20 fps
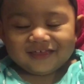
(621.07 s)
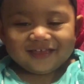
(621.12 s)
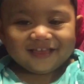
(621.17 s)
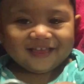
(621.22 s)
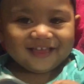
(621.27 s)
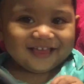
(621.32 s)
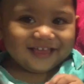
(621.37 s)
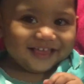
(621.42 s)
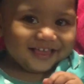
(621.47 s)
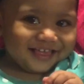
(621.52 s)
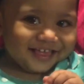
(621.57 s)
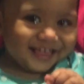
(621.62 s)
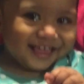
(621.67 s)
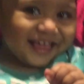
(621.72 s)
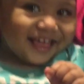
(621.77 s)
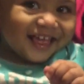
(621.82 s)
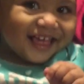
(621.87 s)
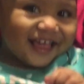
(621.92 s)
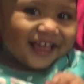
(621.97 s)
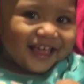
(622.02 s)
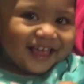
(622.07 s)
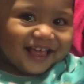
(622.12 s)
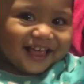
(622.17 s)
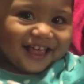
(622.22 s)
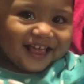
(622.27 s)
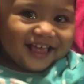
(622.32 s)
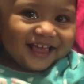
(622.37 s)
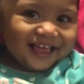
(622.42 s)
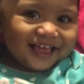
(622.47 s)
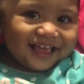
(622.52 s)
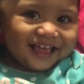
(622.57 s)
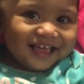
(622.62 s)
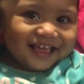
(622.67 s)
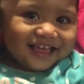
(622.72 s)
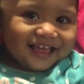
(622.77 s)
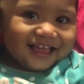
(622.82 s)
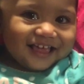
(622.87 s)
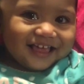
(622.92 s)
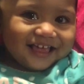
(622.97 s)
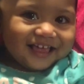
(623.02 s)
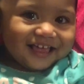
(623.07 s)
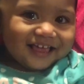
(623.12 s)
[no speech]